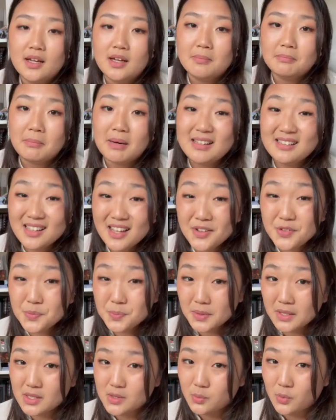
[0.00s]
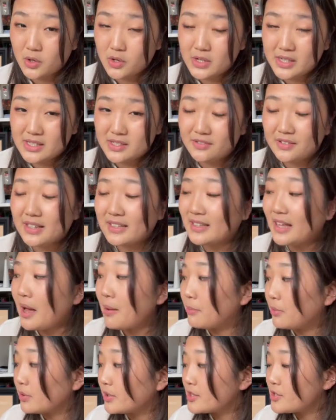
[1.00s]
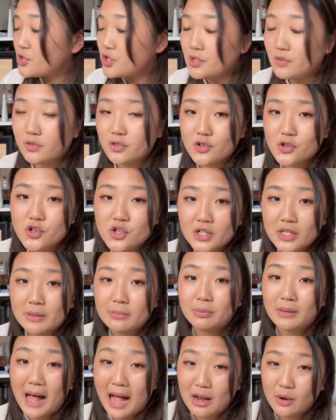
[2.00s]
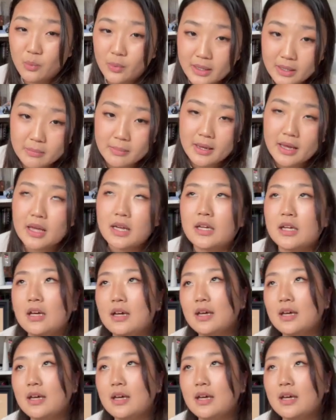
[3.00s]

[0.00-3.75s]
My life's biggest worry is the fact that I bought a Givenchy black wing bag,